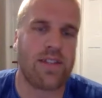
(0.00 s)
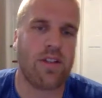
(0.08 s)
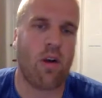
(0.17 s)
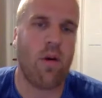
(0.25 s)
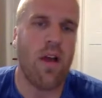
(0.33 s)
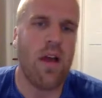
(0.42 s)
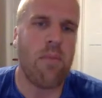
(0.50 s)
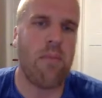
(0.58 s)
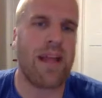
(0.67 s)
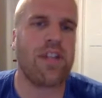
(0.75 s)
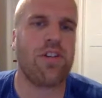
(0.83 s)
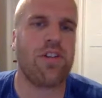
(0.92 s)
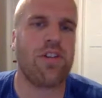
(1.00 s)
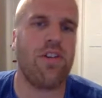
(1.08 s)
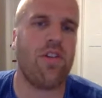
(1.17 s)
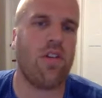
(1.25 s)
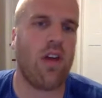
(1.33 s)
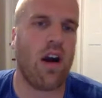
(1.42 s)
So make sure
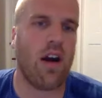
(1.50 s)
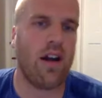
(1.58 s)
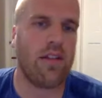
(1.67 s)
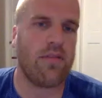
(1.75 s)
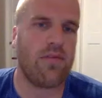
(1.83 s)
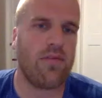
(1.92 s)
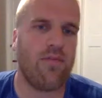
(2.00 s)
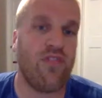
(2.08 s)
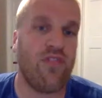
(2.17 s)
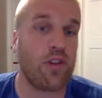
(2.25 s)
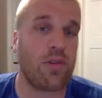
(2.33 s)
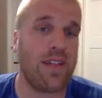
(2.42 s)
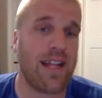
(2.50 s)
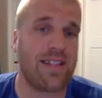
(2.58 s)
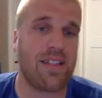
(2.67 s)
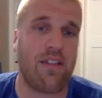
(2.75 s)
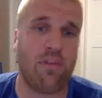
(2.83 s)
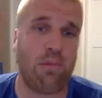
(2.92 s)
you're filtering that
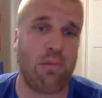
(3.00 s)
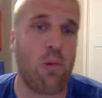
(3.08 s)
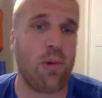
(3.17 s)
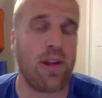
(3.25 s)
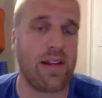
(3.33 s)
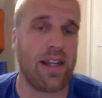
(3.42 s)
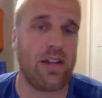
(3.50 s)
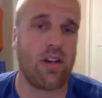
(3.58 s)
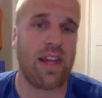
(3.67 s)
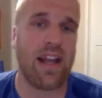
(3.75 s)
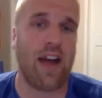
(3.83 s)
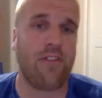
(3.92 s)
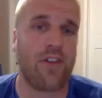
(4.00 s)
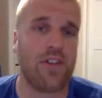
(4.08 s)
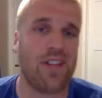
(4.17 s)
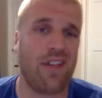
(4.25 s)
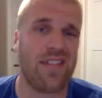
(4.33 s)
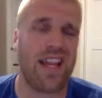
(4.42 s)
stuff appropriately and looking out for yourselves.